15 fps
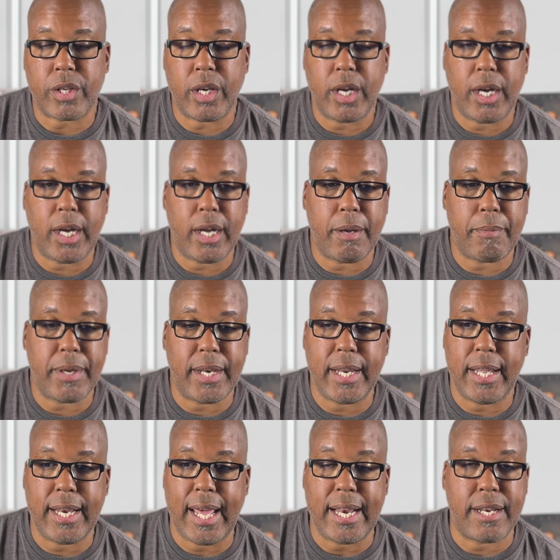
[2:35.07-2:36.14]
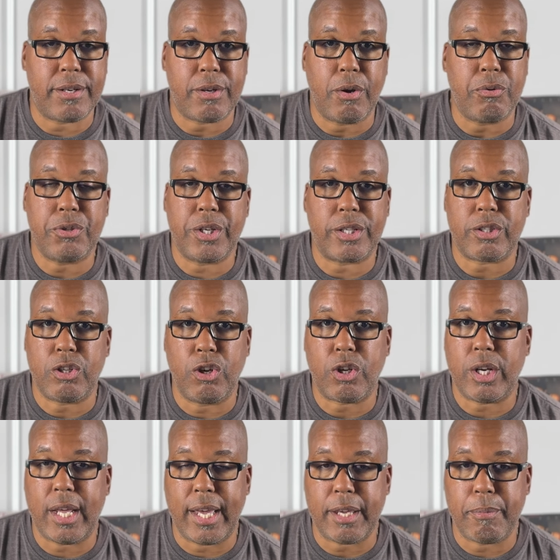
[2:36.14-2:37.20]
and that don't just look
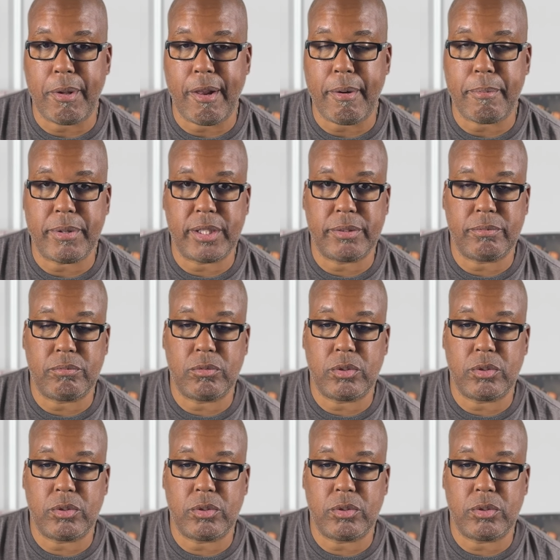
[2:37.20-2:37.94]
like me, but,